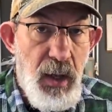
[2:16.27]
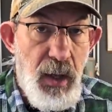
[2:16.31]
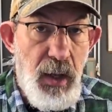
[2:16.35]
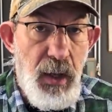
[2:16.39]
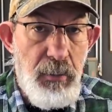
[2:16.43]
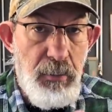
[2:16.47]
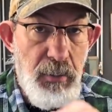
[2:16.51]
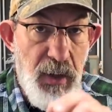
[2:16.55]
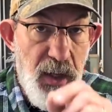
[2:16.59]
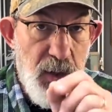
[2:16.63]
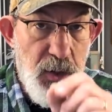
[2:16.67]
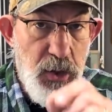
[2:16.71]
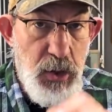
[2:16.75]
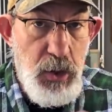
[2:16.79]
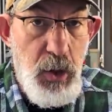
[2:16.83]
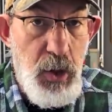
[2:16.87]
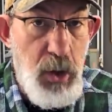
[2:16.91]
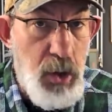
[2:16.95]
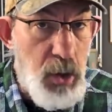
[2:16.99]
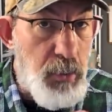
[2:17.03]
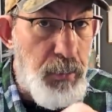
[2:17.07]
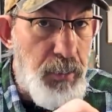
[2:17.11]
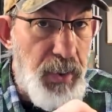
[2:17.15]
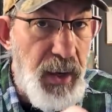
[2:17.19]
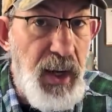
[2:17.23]
and make sure
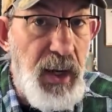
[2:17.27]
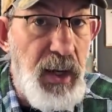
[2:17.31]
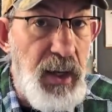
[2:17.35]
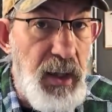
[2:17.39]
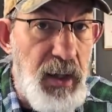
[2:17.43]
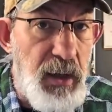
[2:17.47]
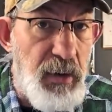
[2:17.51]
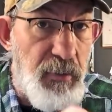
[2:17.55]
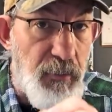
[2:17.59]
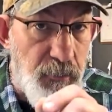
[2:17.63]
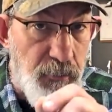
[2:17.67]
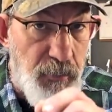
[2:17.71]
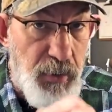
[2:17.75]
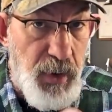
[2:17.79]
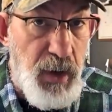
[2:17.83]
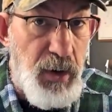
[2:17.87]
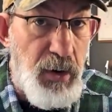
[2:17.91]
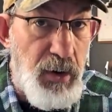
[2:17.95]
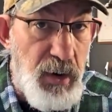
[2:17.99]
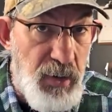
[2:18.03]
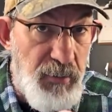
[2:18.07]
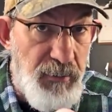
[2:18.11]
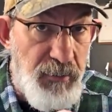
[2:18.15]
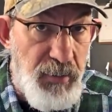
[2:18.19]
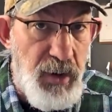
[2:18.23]
you're painting it
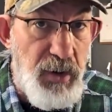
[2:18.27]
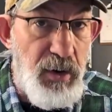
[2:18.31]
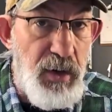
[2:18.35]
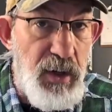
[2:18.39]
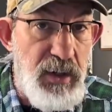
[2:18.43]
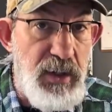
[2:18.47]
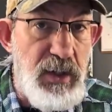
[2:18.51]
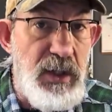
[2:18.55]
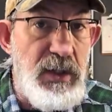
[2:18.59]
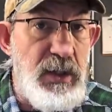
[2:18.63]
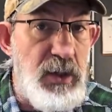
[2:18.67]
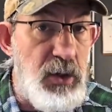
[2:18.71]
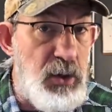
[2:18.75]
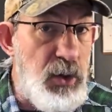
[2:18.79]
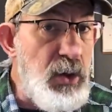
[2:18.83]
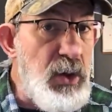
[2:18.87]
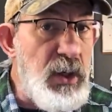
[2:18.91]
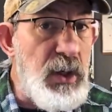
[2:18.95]
very, very detailed.